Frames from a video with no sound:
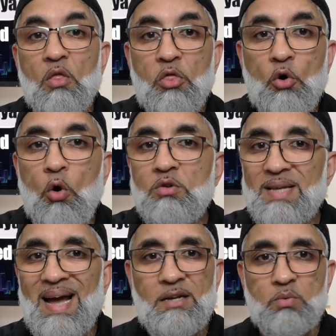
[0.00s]

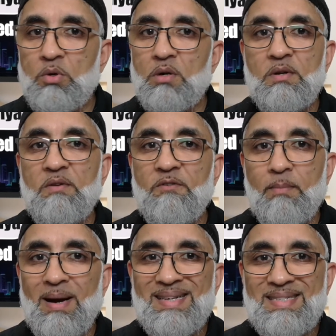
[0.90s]
Those acts were not done for
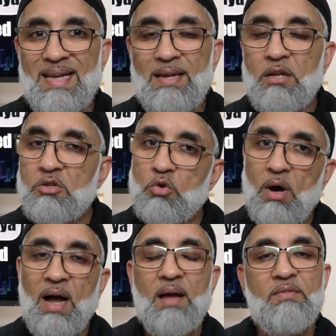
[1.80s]
my sake, so
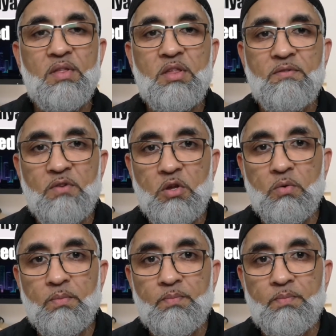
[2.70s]
I have nothing for you.